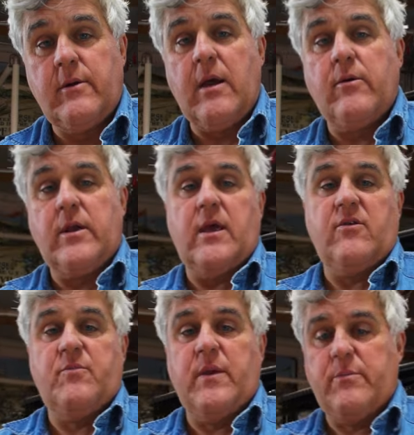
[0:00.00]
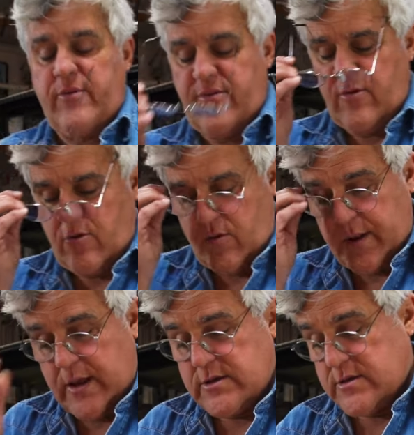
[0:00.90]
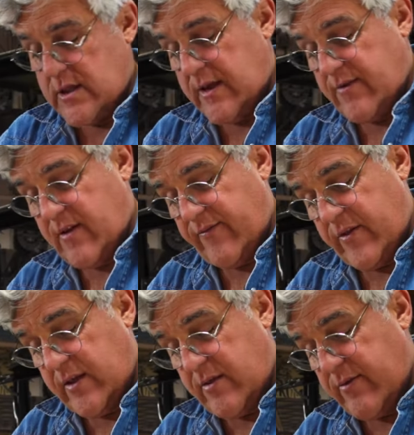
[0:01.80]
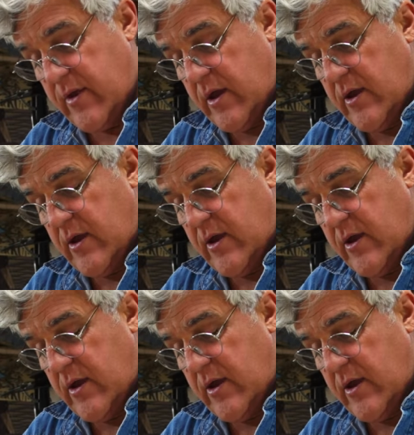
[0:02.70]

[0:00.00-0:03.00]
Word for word: know, nowadays people sue, but I just like stuff like this.